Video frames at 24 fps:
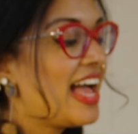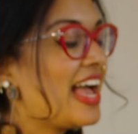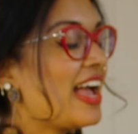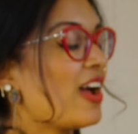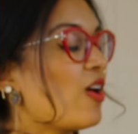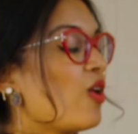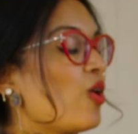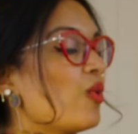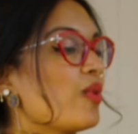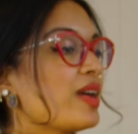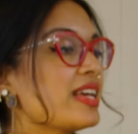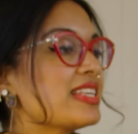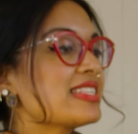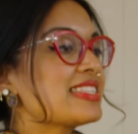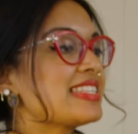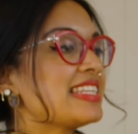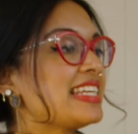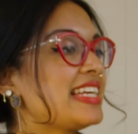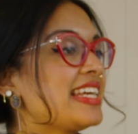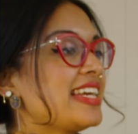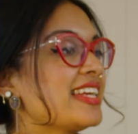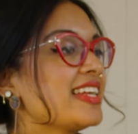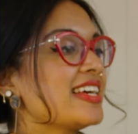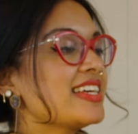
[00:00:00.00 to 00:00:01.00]
I always
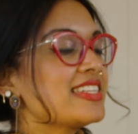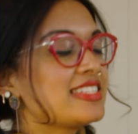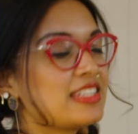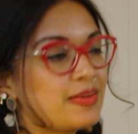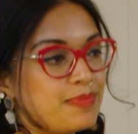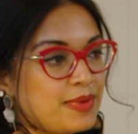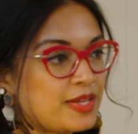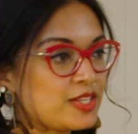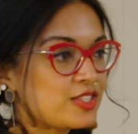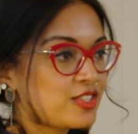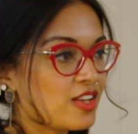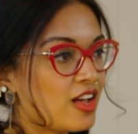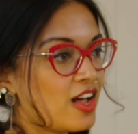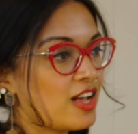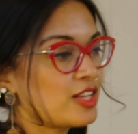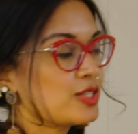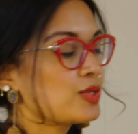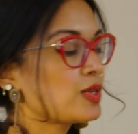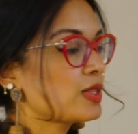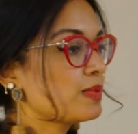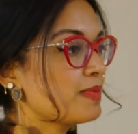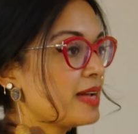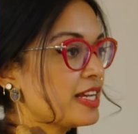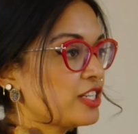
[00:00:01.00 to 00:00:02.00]
need a dipping
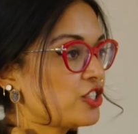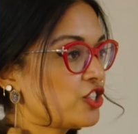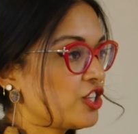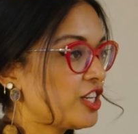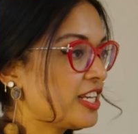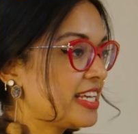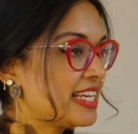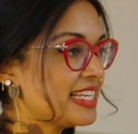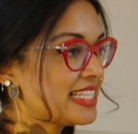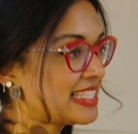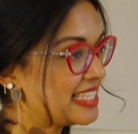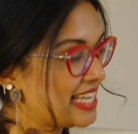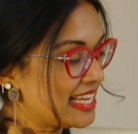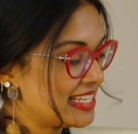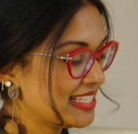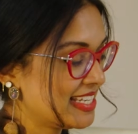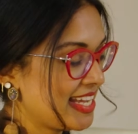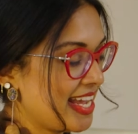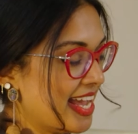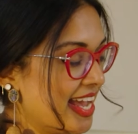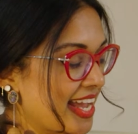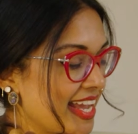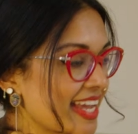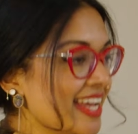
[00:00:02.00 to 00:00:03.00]
sauce with my Chickie
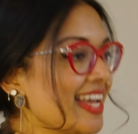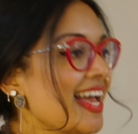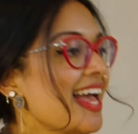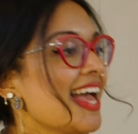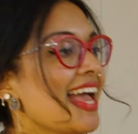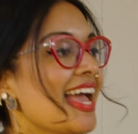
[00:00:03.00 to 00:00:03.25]
satay.